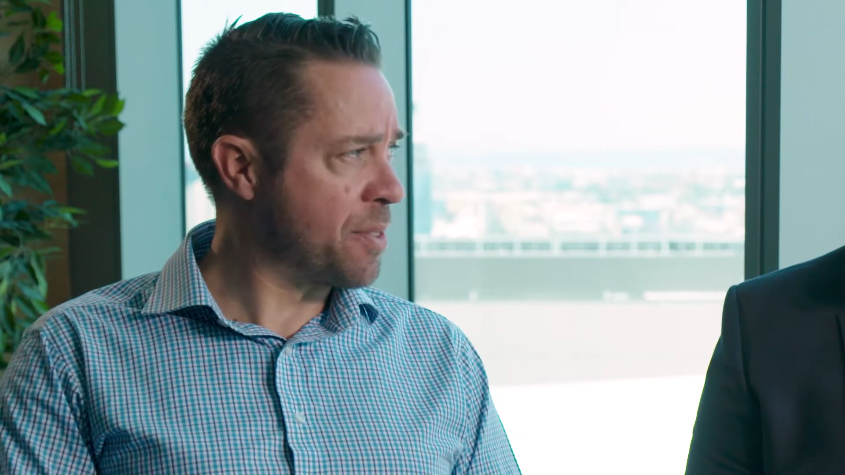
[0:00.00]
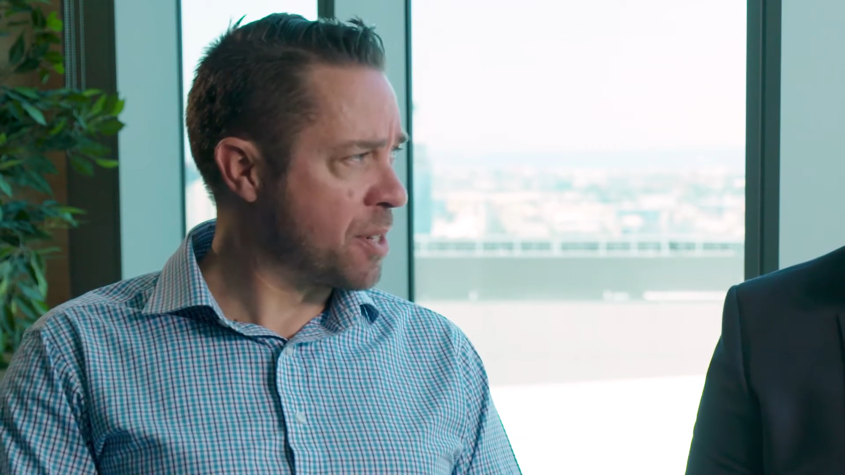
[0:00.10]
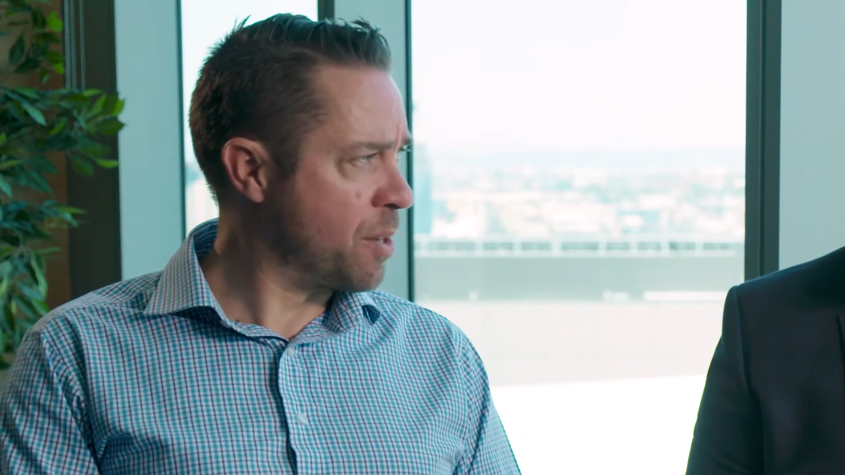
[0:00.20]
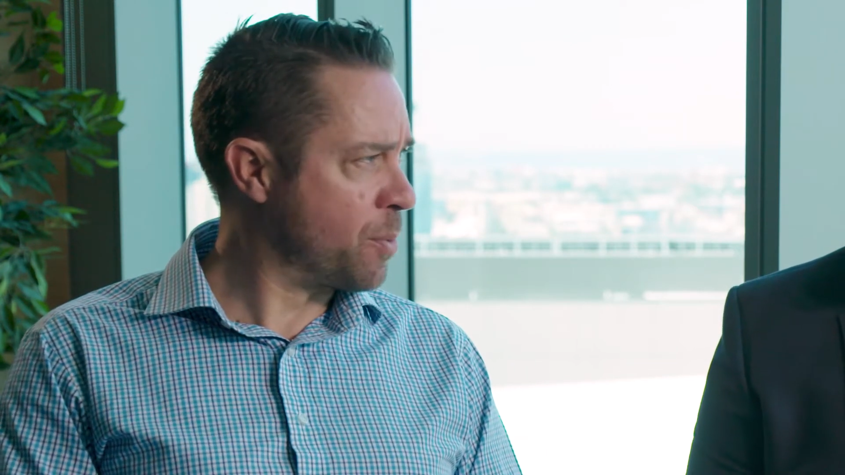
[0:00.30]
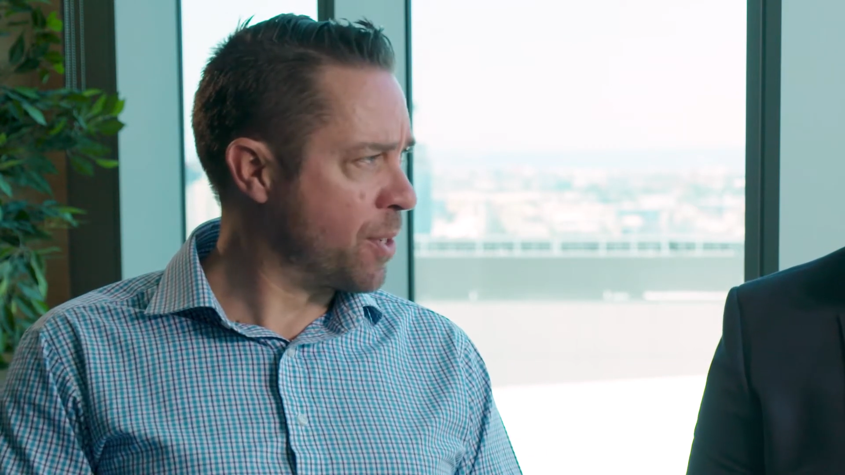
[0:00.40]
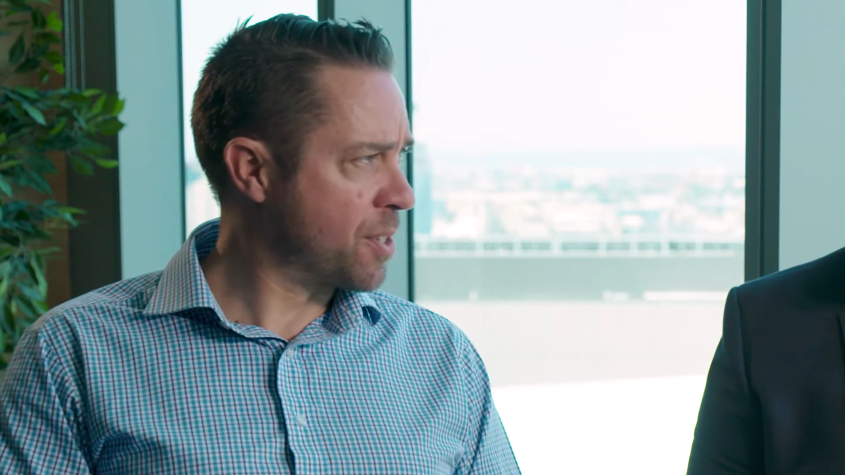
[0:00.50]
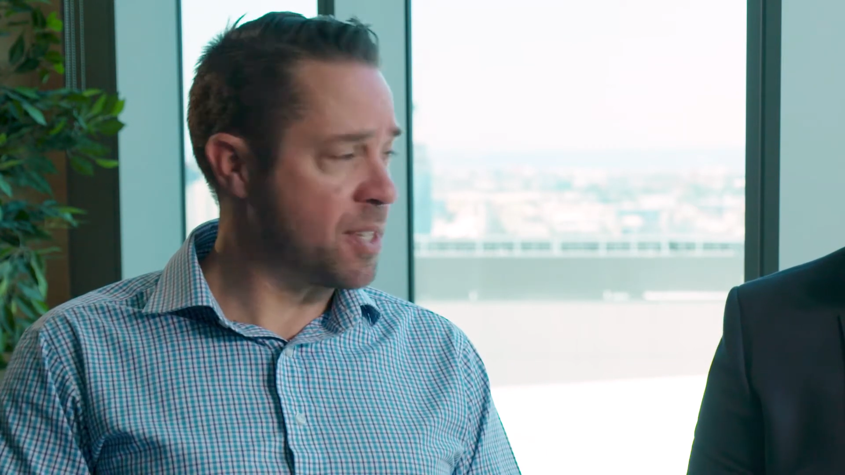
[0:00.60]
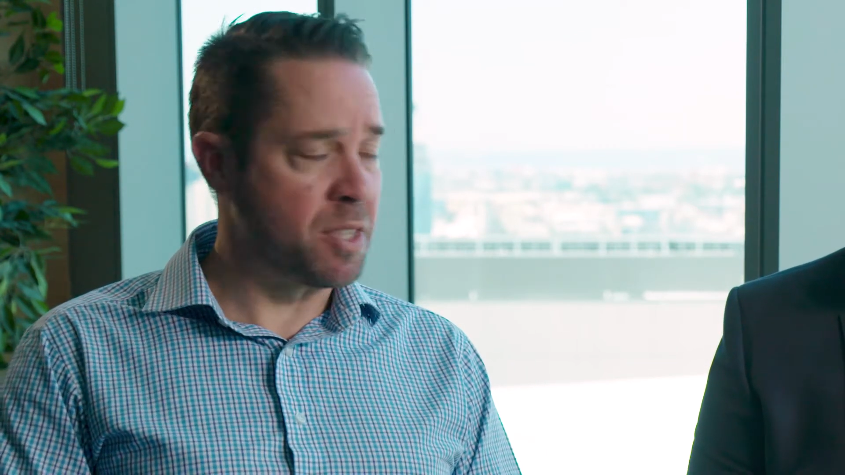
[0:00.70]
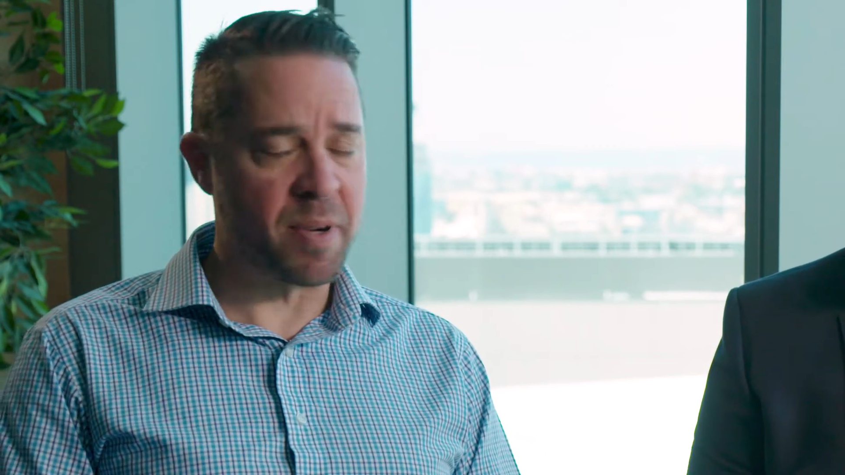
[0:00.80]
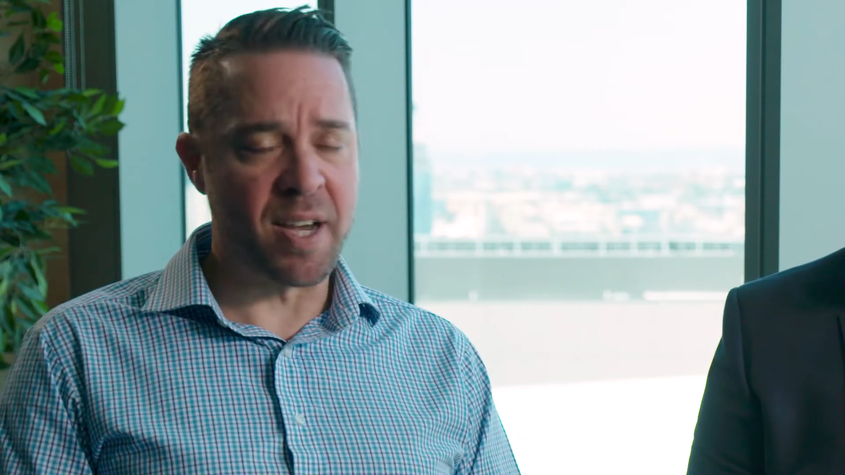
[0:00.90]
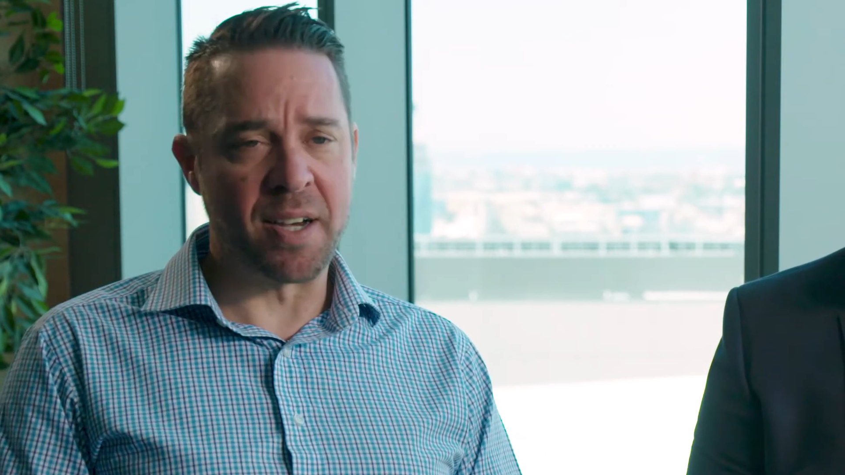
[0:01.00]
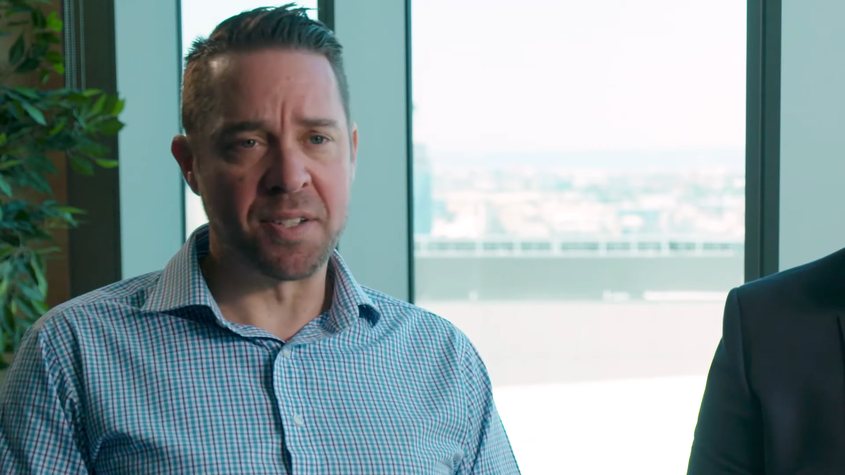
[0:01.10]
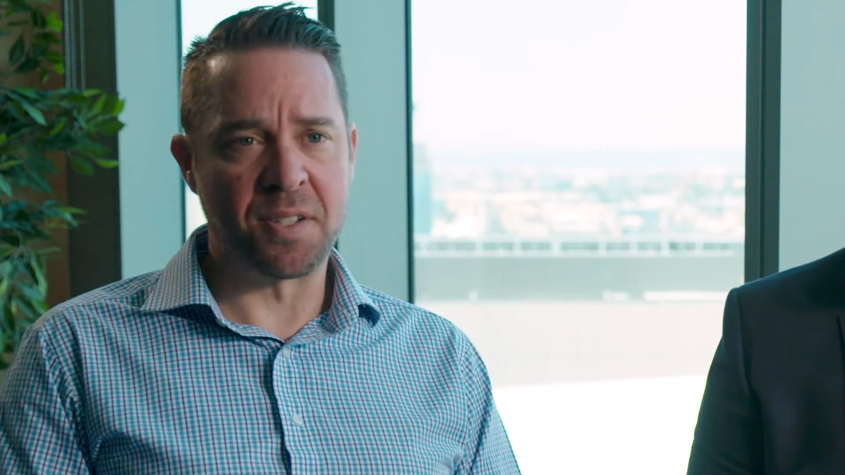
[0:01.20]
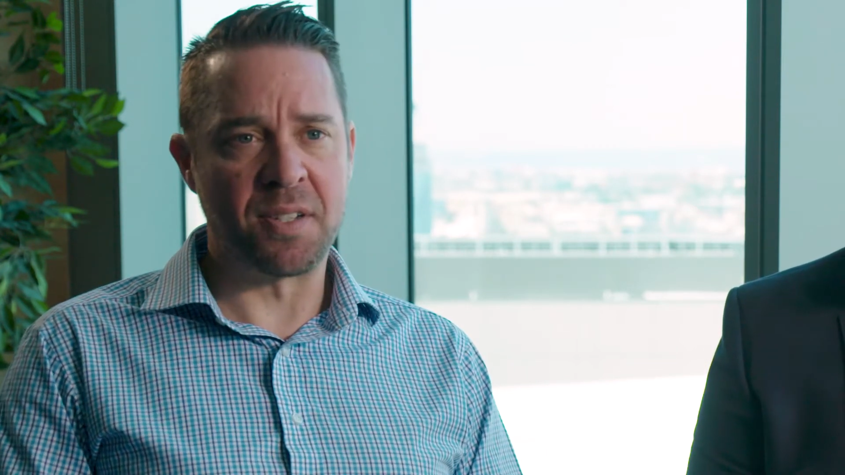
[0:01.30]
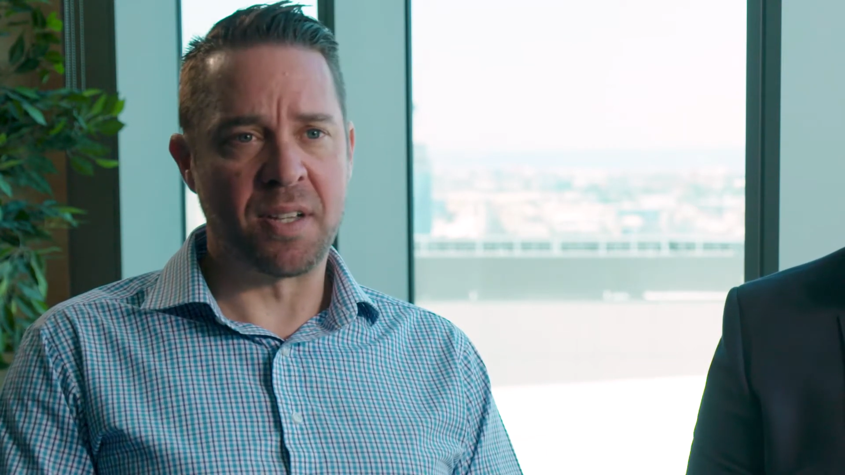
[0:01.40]
other networks in the
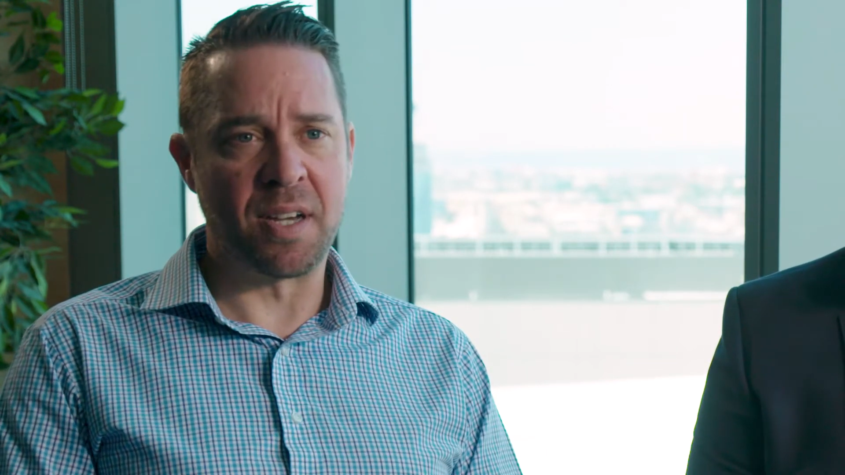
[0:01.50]
past,